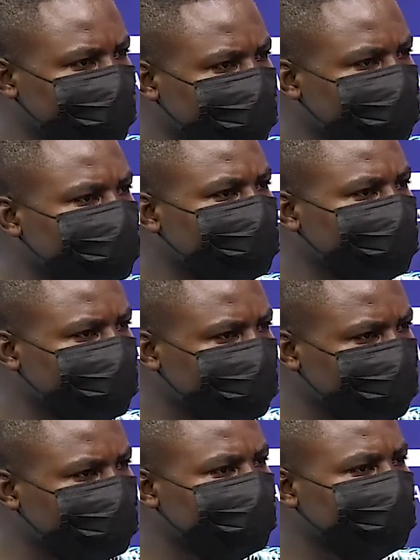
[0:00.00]
Mm-hmm. We have it
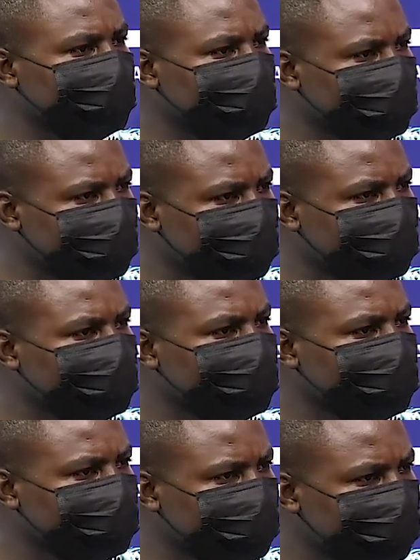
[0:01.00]
in our
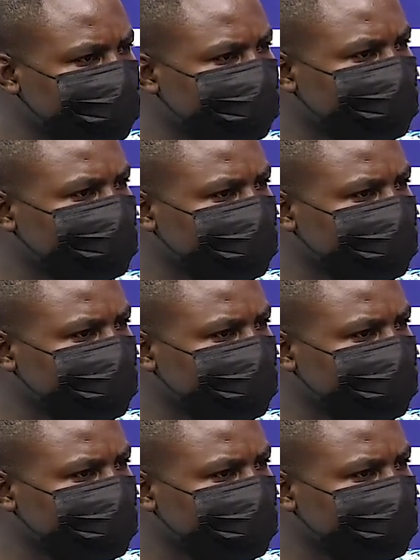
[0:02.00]
PhD program.